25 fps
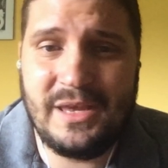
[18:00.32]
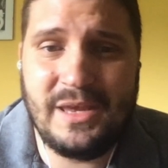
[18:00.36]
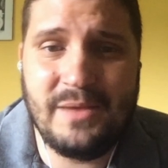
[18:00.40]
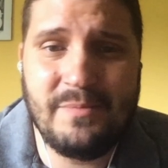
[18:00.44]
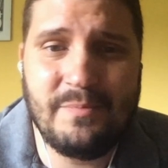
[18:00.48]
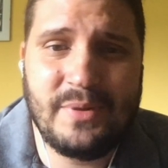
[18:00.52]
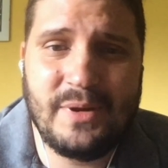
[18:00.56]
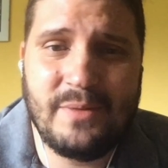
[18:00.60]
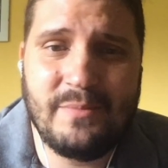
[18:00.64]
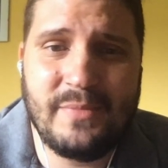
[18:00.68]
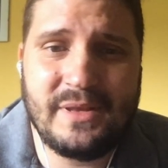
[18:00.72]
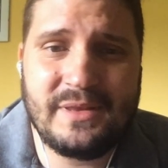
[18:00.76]

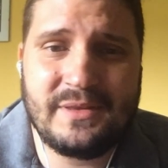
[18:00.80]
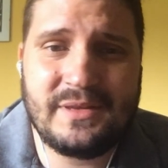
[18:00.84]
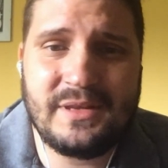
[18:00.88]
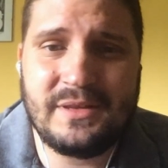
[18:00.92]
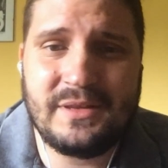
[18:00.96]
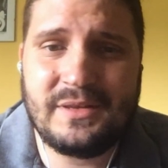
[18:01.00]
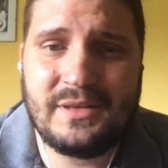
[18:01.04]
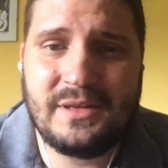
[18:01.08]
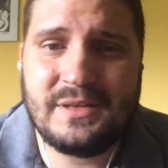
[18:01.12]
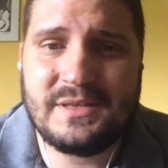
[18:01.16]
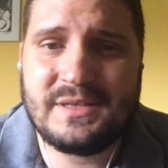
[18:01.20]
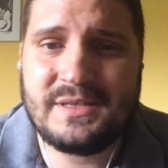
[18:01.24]
implement
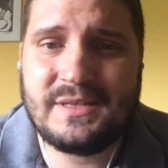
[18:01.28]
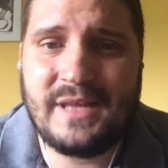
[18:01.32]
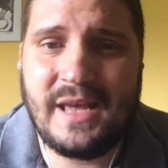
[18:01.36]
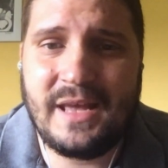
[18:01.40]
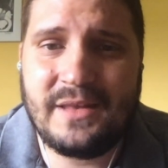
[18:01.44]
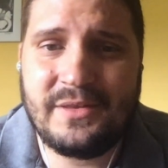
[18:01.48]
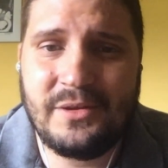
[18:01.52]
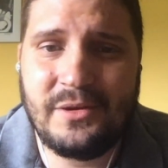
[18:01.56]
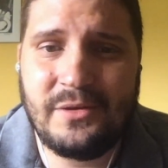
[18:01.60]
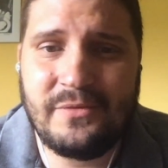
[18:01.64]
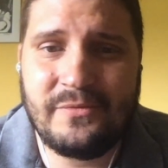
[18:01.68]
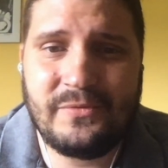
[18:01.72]
it
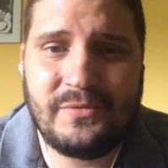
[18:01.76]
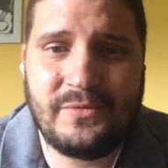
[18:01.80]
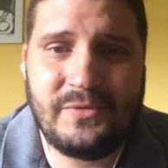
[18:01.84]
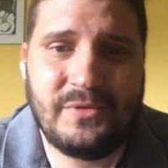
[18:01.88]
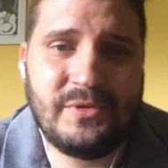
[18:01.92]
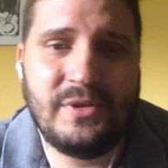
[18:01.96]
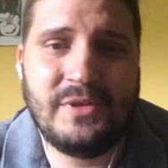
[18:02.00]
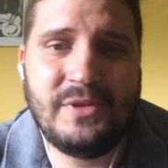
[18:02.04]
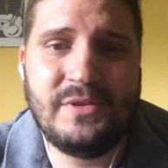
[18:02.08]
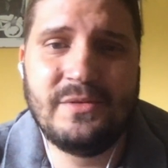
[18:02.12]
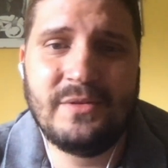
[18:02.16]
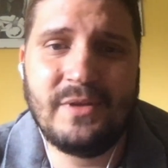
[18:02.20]
instead of
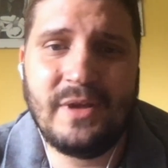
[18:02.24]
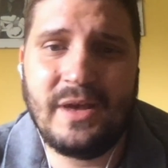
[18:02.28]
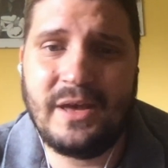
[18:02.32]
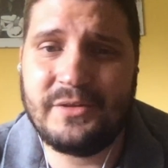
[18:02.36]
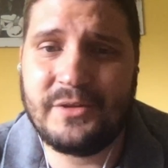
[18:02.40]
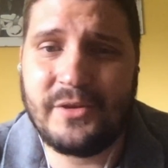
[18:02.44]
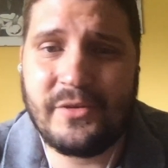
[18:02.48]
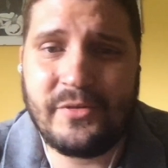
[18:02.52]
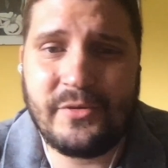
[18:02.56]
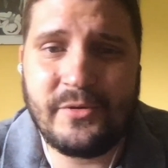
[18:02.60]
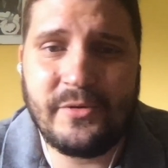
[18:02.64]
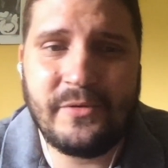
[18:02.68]

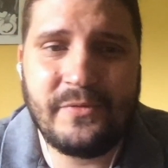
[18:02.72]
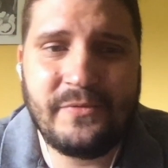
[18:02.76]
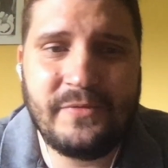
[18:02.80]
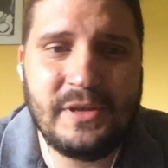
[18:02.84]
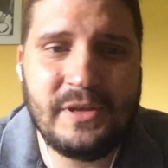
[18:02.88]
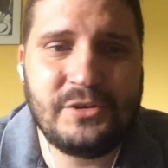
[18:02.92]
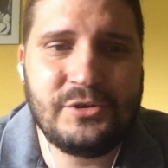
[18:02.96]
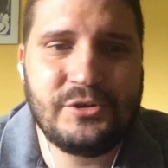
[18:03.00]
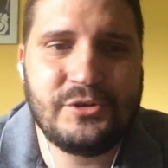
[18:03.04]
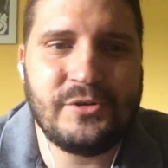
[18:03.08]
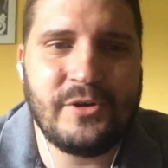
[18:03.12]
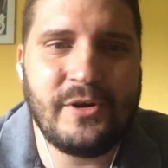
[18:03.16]
another
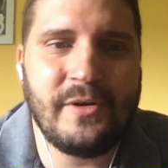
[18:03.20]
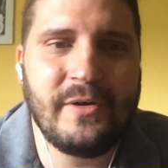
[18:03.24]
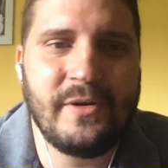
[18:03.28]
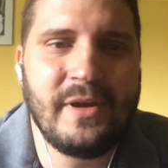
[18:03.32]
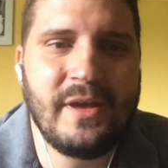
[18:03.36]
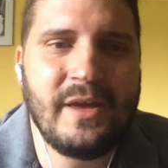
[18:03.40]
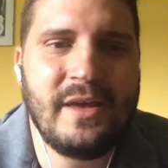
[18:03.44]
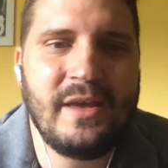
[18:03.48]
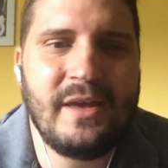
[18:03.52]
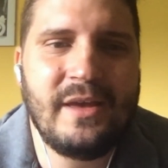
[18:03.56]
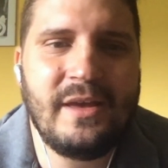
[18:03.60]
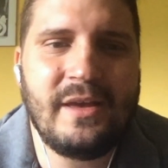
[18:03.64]
feature
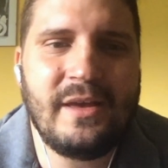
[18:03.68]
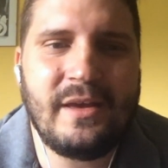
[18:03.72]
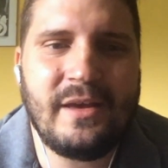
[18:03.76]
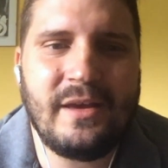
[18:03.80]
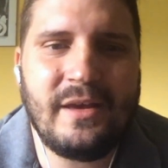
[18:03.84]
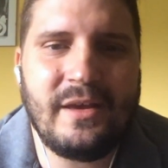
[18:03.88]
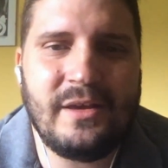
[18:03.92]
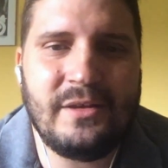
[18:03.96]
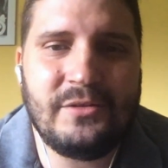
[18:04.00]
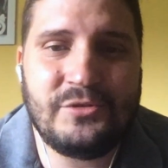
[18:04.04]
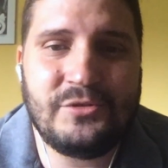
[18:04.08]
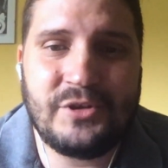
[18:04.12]

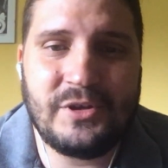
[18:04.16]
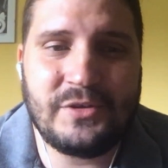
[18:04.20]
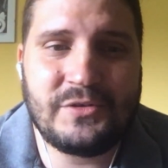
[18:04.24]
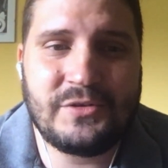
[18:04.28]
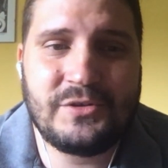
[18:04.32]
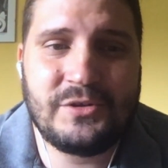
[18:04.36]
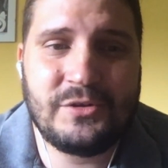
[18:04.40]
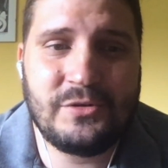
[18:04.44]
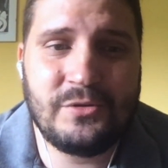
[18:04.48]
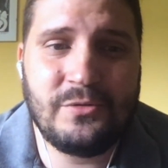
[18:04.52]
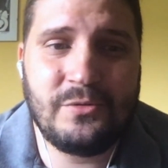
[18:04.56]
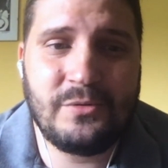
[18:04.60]

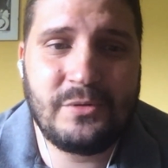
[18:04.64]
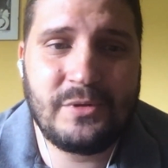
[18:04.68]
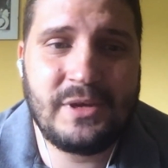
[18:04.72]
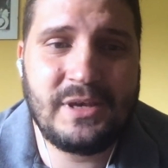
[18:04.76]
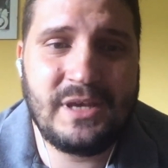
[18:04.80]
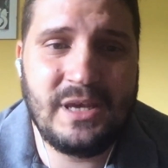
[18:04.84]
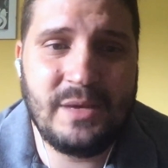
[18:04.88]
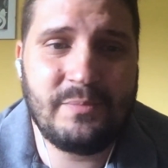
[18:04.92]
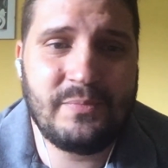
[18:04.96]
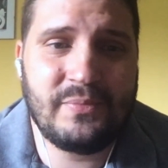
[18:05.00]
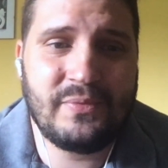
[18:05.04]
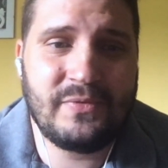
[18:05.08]
just to
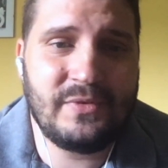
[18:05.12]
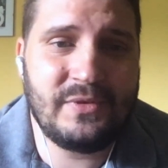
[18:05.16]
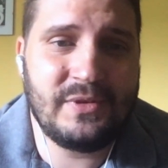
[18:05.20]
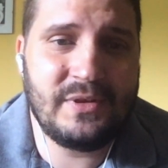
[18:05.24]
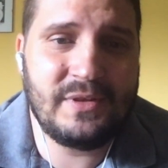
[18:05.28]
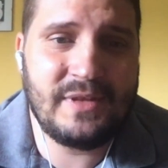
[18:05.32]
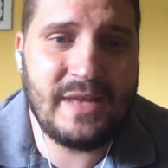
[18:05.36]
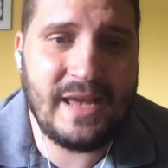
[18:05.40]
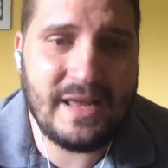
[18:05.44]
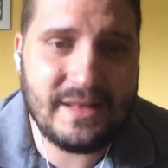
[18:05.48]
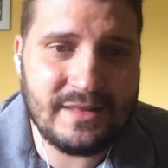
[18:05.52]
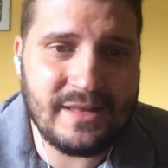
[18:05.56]
keep the
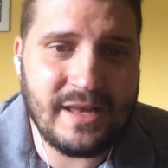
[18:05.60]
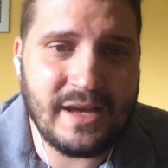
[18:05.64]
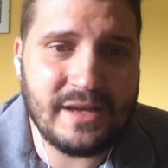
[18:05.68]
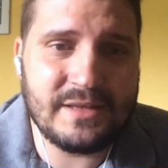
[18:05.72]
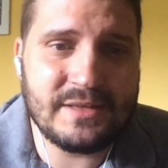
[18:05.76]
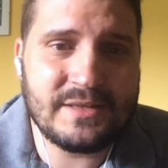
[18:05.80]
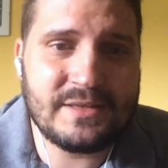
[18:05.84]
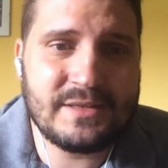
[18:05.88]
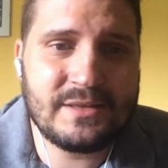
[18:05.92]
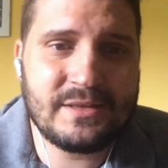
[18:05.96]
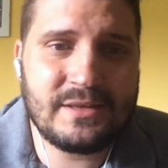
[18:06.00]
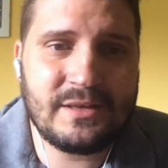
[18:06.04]

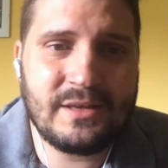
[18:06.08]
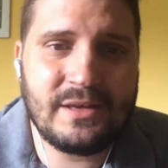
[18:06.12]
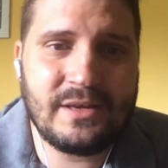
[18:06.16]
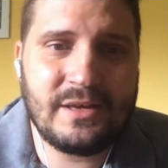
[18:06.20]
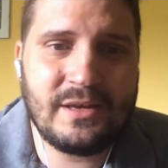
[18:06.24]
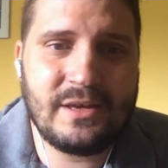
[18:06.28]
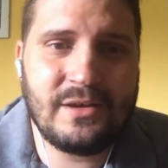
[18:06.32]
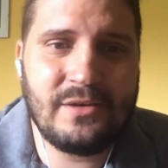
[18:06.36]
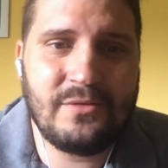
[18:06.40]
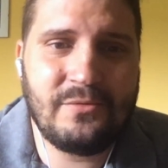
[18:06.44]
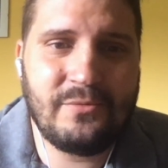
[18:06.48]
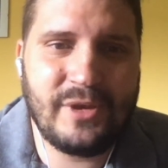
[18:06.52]
deadlines.
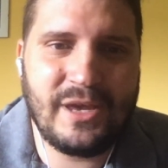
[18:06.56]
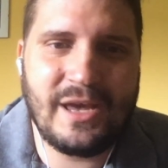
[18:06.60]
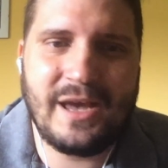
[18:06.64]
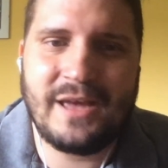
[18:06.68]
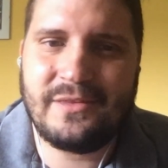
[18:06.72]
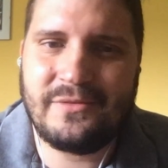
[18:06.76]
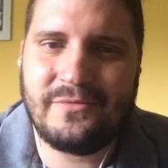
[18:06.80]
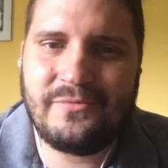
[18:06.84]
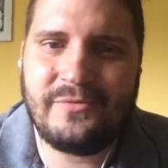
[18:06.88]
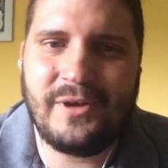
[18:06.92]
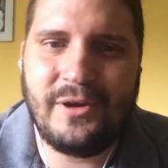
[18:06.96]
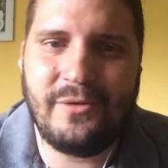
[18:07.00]
We
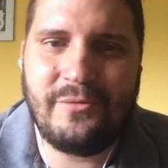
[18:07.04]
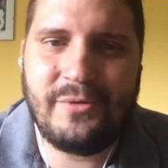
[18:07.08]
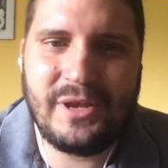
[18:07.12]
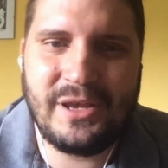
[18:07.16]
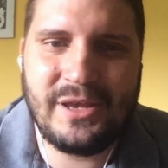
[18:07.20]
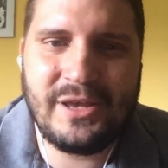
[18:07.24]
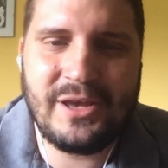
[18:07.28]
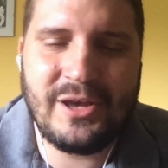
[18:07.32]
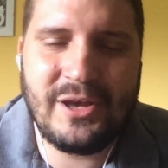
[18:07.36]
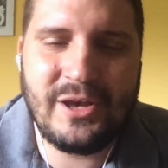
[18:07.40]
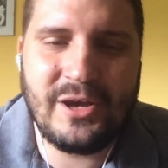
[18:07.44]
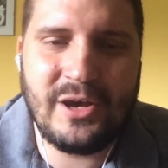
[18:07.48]
had
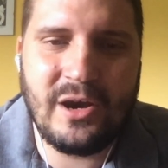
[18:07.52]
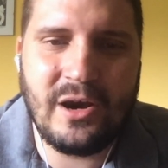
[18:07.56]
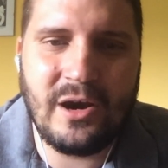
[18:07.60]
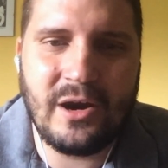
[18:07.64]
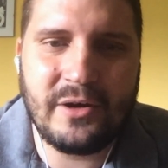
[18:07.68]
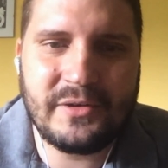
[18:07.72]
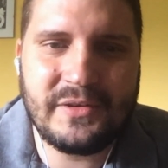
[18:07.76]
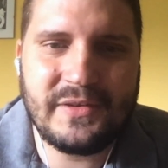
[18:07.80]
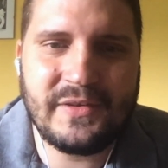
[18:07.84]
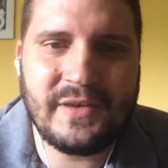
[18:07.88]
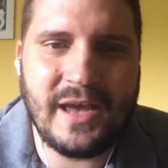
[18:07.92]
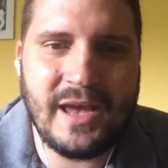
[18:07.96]
very
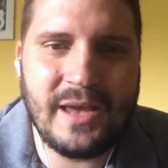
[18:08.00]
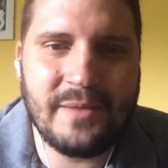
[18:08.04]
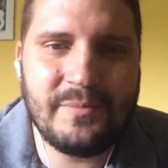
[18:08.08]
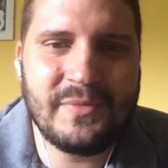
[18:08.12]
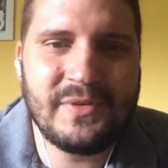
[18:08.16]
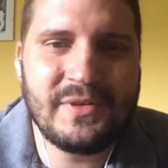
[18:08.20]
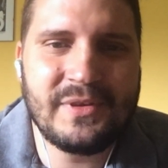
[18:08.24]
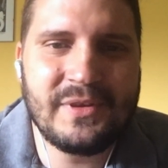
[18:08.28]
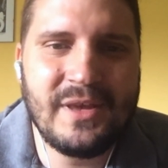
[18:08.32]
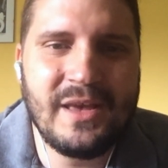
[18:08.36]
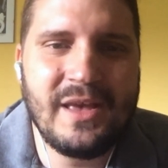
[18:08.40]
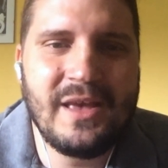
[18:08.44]
hard
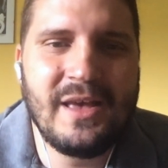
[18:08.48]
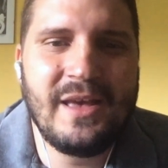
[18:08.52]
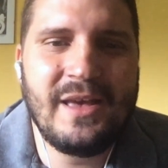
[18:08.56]
times.